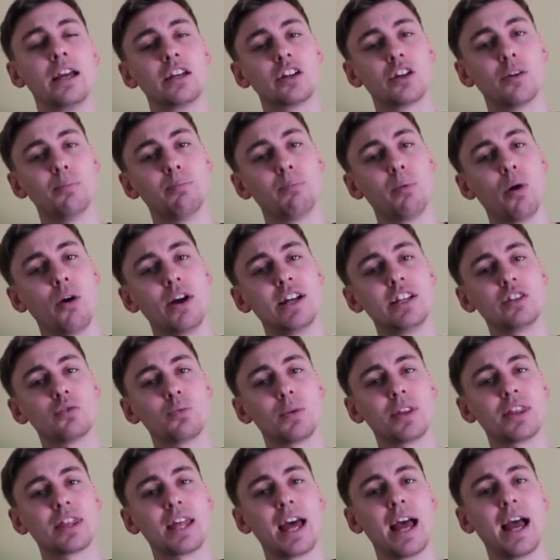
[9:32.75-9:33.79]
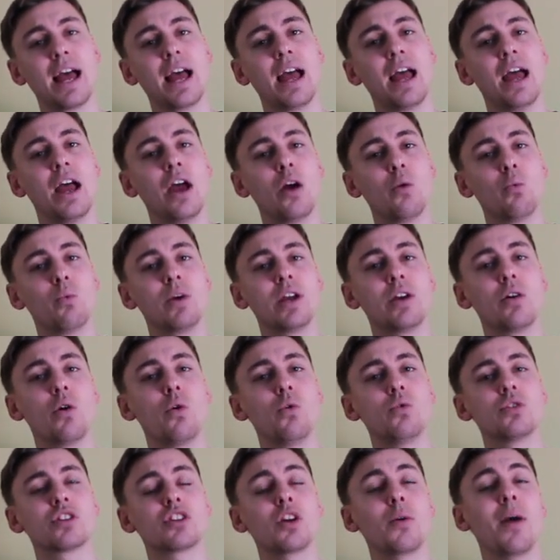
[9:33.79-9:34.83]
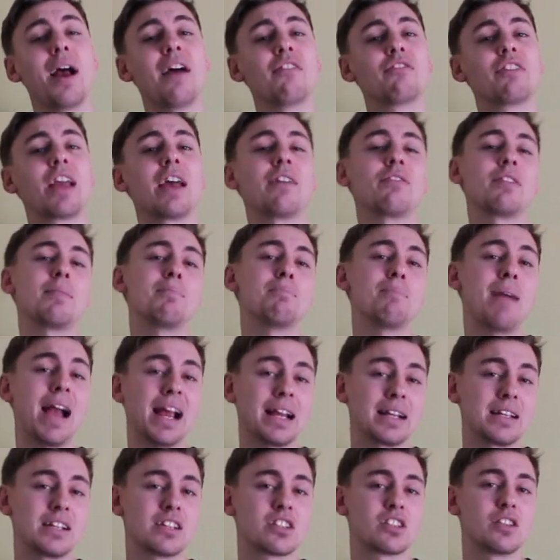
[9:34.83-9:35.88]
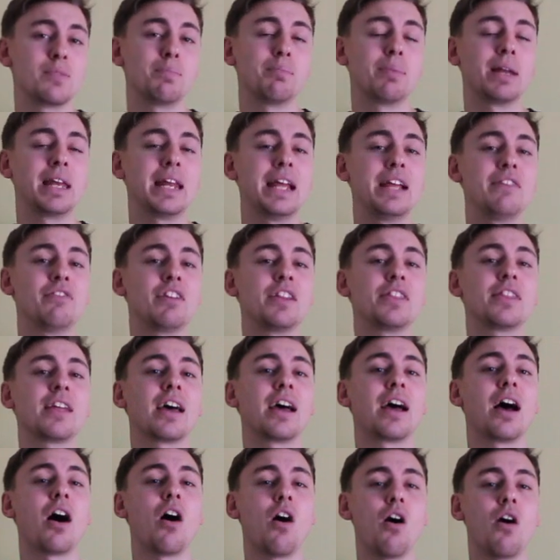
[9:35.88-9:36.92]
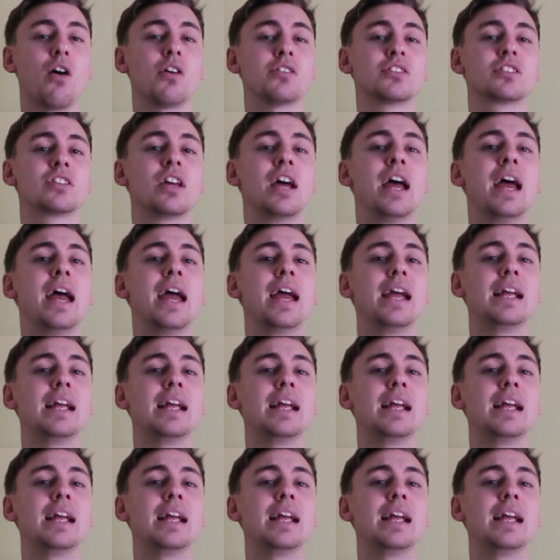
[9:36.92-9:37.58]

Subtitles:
Combined with that, we also have Kevin Magnussen believing that Haas